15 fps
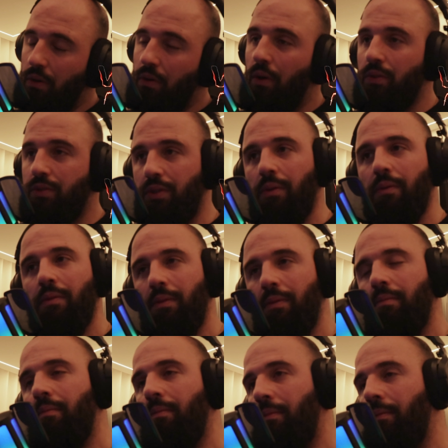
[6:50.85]
also
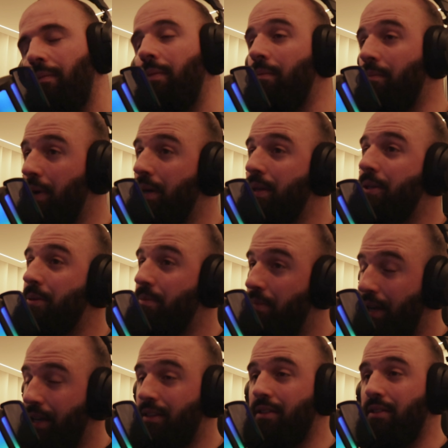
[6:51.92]
much
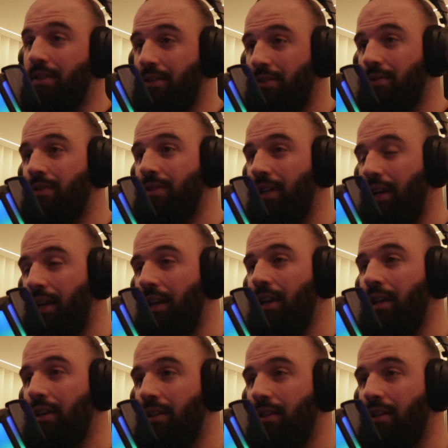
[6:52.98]
better sustaining